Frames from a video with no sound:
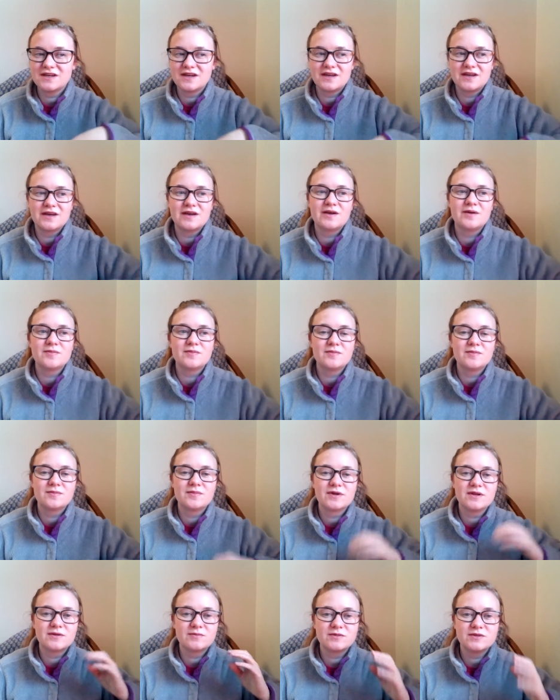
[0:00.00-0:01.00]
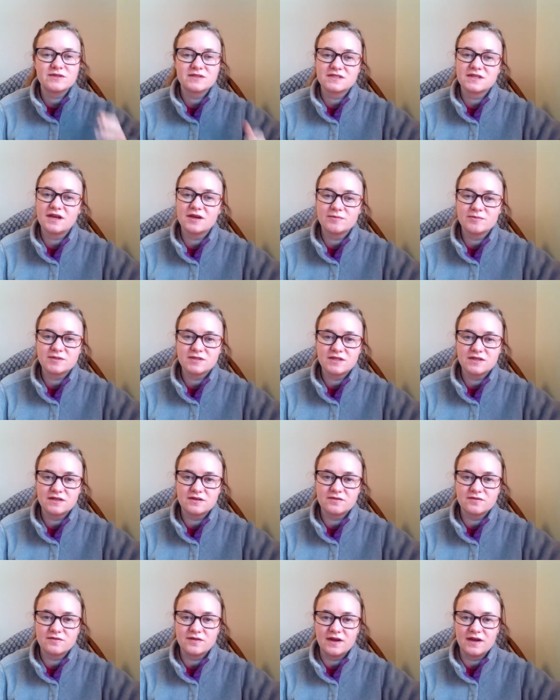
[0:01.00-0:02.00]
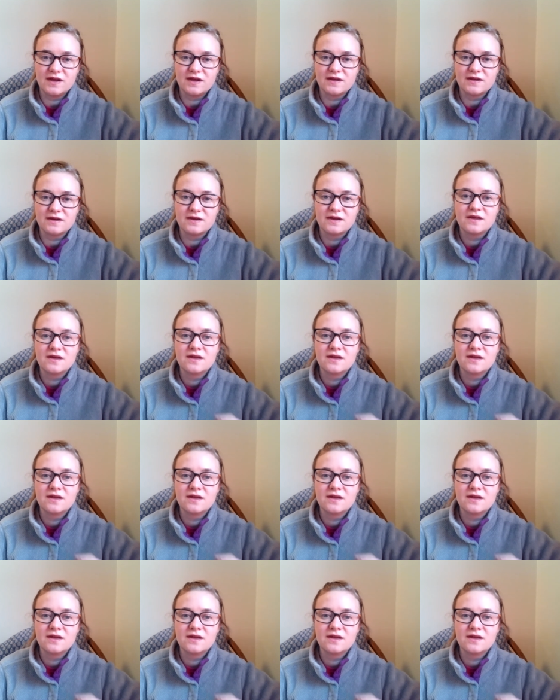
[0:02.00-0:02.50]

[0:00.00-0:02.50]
but it will just help solidify